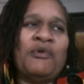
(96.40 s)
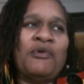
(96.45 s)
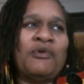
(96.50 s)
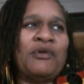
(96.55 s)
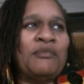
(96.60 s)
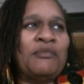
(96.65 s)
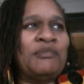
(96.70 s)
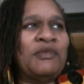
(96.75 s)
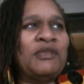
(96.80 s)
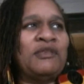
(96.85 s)

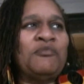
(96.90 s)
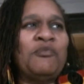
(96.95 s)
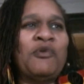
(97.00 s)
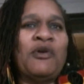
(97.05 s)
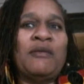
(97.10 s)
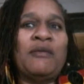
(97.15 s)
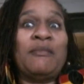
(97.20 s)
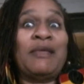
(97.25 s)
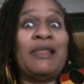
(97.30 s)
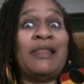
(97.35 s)
Woke up this
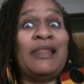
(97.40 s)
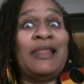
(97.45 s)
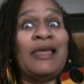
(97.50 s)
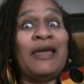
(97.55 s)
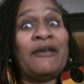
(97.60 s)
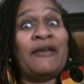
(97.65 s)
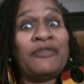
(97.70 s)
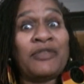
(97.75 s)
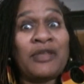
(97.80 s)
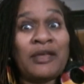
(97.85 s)
morning, my
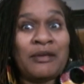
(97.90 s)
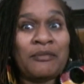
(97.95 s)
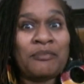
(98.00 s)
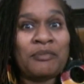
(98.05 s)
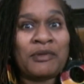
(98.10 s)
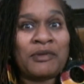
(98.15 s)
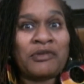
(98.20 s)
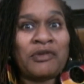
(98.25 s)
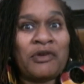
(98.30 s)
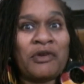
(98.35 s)
left hip
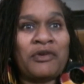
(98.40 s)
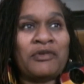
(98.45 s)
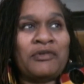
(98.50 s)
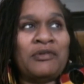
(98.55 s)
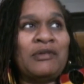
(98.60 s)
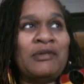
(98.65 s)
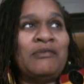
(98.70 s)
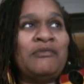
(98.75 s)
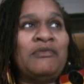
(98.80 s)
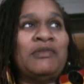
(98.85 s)
is
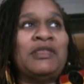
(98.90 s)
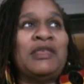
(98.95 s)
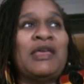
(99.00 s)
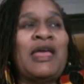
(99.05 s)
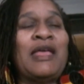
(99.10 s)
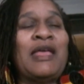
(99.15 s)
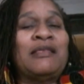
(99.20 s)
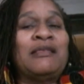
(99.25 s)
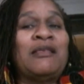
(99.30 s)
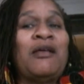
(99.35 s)
hurting, which
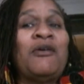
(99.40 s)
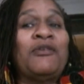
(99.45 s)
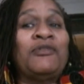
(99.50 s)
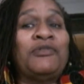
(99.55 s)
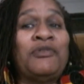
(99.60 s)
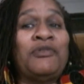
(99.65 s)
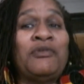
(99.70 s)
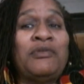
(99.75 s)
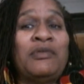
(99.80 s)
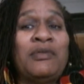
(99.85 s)
has
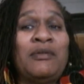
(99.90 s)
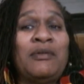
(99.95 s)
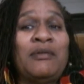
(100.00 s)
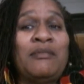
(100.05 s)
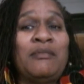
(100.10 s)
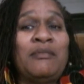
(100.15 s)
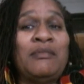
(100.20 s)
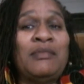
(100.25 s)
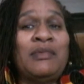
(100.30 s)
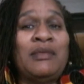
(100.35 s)
also
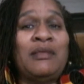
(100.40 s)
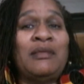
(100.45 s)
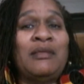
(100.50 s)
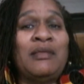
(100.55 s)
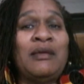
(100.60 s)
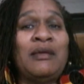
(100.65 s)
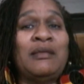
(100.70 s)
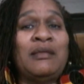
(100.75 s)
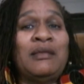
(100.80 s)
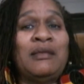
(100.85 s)
the
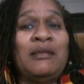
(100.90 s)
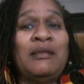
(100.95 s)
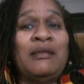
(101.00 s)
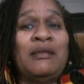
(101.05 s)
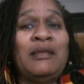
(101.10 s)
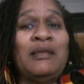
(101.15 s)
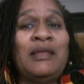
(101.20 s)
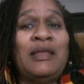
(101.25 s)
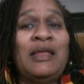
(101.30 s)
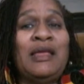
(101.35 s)

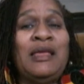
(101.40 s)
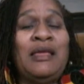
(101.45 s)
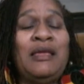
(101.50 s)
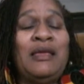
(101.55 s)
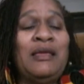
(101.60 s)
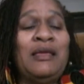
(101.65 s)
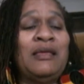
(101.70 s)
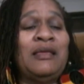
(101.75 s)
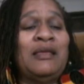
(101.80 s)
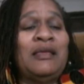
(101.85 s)

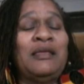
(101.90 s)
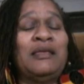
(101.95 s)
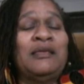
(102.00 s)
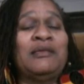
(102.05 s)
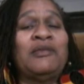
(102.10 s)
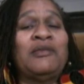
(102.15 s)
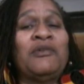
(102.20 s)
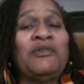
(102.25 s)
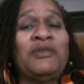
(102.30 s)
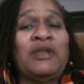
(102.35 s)
knee
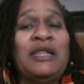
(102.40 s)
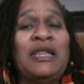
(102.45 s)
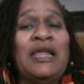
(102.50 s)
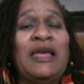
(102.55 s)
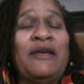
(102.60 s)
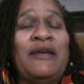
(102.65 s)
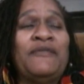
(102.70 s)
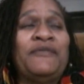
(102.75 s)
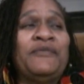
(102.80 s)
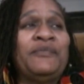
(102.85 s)
is on the
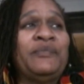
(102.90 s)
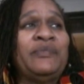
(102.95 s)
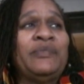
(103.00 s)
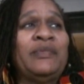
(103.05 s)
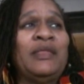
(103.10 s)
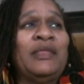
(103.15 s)
left.